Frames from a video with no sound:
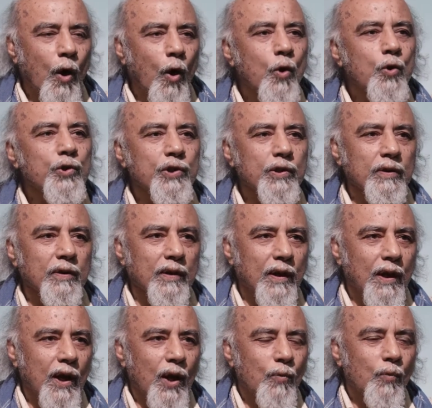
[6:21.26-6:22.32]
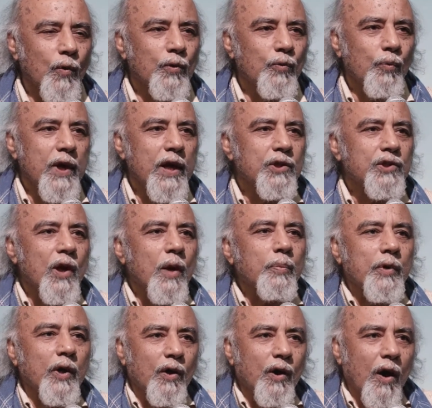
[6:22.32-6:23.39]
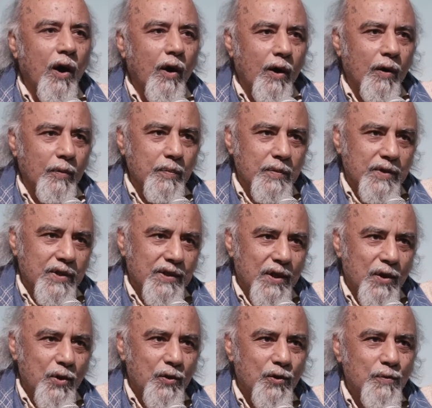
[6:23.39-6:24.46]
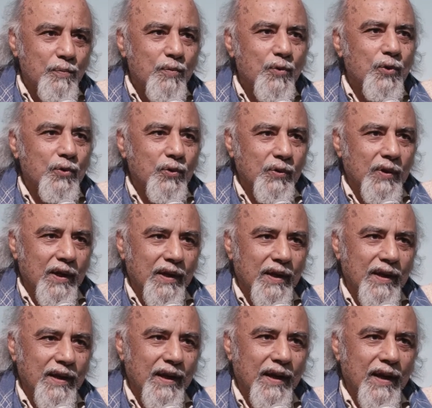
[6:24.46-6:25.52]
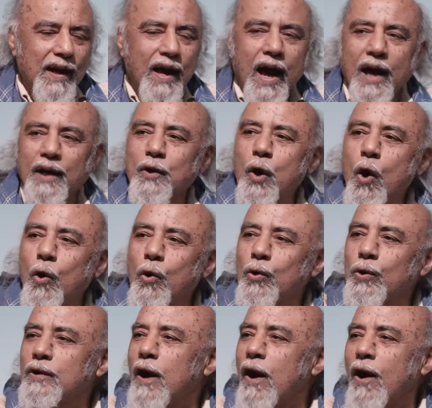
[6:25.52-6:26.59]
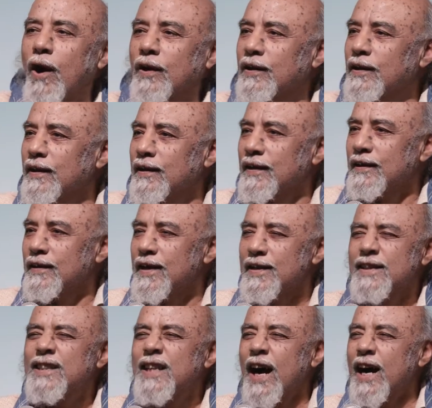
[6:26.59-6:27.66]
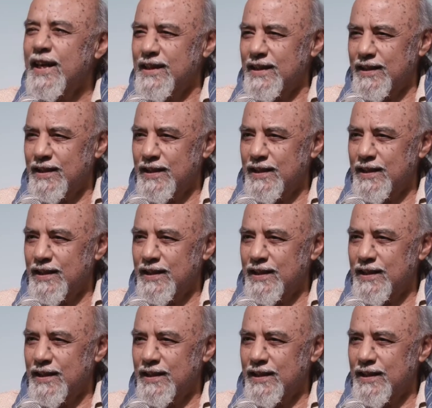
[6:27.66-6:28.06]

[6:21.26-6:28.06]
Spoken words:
Ocean would reach up her arms to Moon and hold on tight.